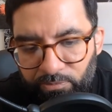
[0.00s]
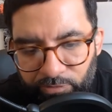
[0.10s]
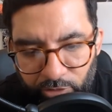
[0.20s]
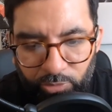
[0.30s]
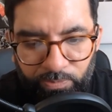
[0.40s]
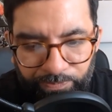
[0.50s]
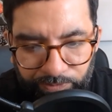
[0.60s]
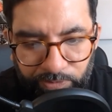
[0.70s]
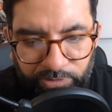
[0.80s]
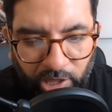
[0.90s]
from
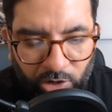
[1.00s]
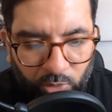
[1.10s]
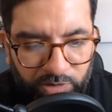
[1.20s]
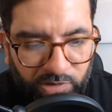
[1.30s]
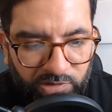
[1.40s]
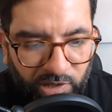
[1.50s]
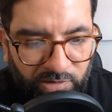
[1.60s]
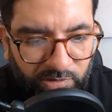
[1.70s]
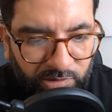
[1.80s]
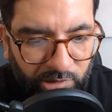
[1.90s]
Dana White's
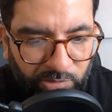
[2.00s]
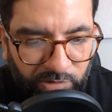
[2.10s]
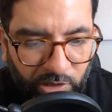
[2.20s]
Contender Series.